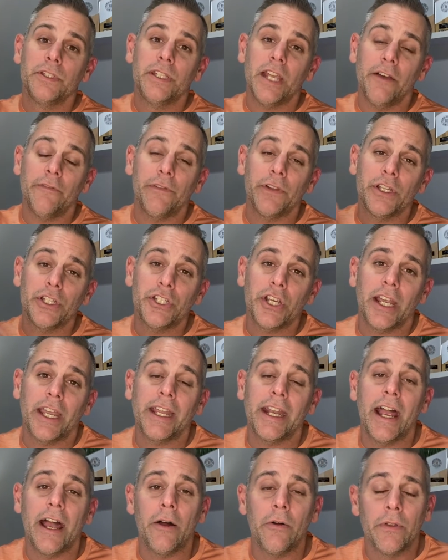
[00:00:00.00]
definitely check
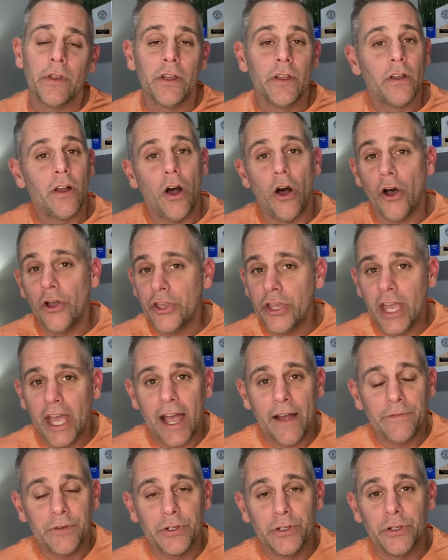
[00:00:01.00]
it out. All you
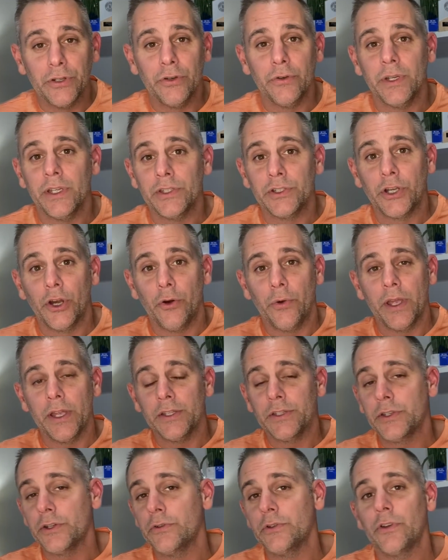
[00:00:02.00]
have to do is go
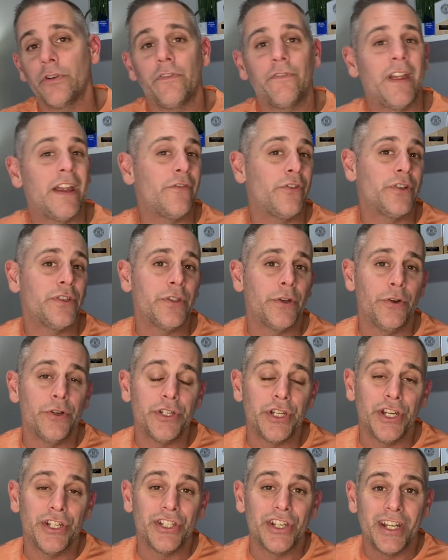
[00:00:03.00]
into your favorite
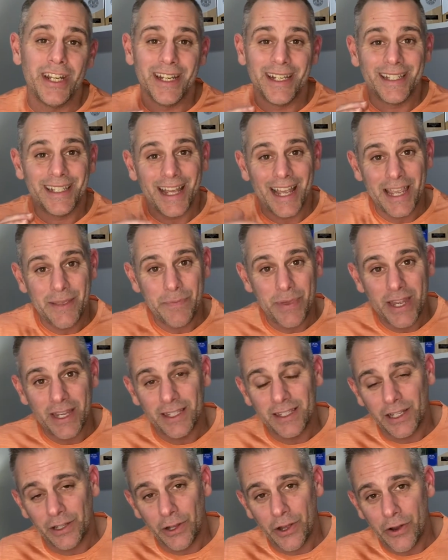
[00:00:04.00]
search engine and type in
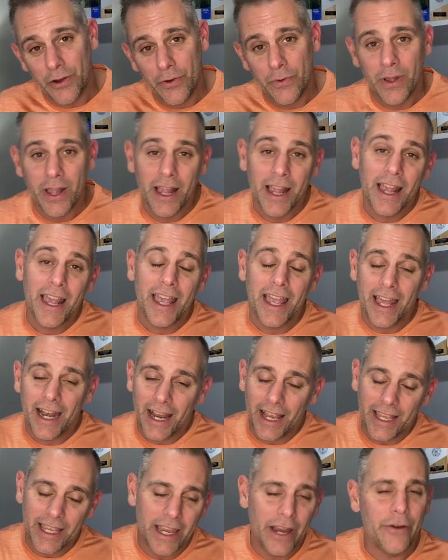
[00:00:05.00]
Zillow, and
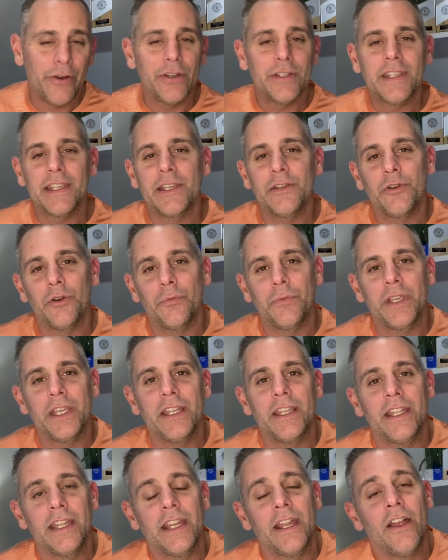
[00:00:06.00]
I guarantee you it'll
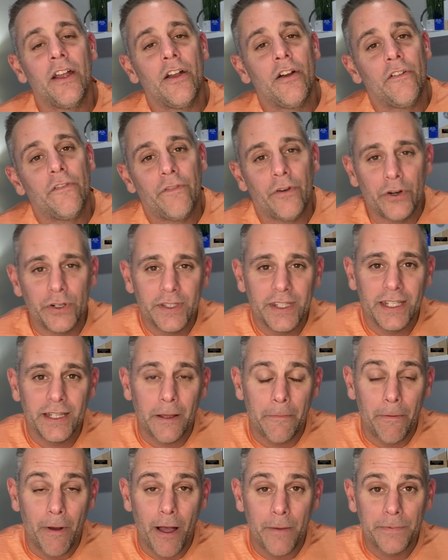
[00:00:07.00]
be the first thing
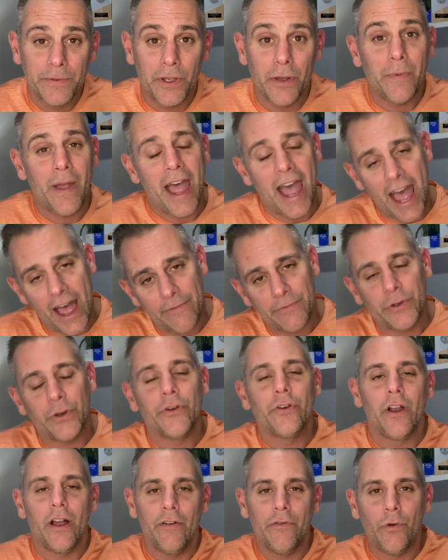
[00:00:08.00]
that pops up
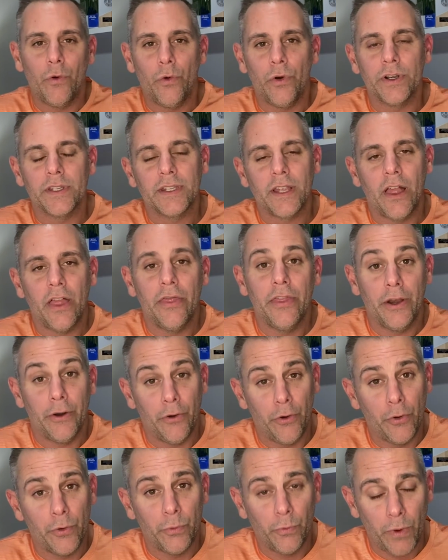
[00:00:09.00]
after, of course,
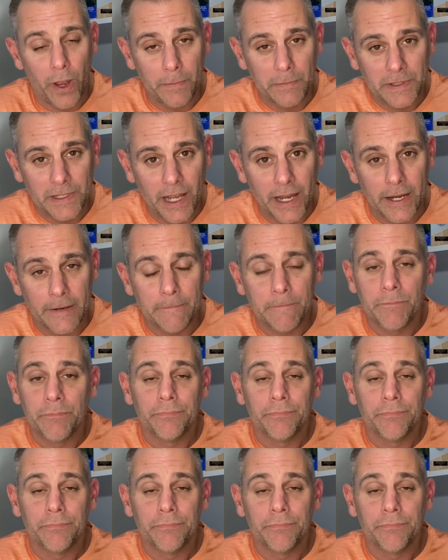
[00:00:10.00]
their own website.